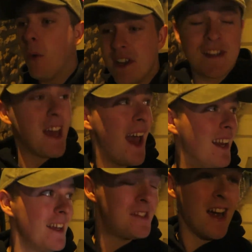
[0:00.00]
winter
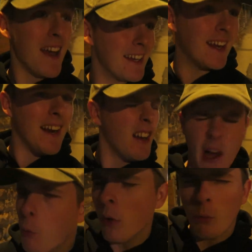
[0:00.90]
L S J gear. Now,
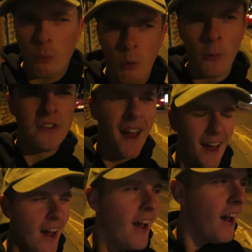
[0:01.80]
that, what, what was
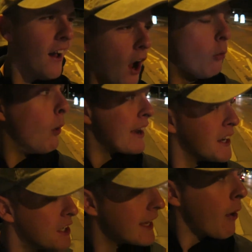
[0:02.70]
that? Oh, where
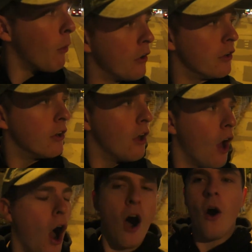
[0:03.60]
can you get one?
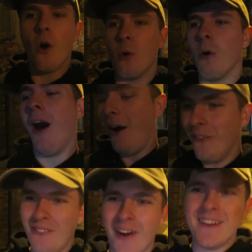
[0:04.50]
Oh, oh,
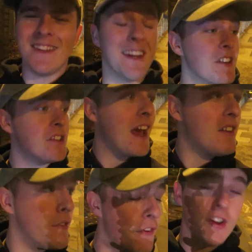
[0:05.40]
right. So you can just
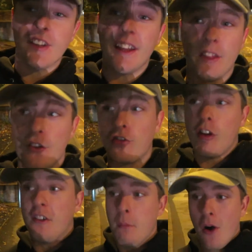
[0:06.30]
head to the first link in the
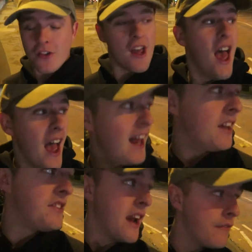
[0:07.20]
description box, L
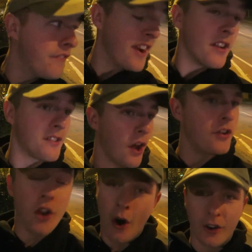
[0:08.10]
S J fitness
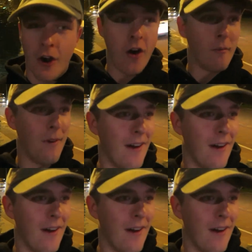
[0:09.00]
dot com,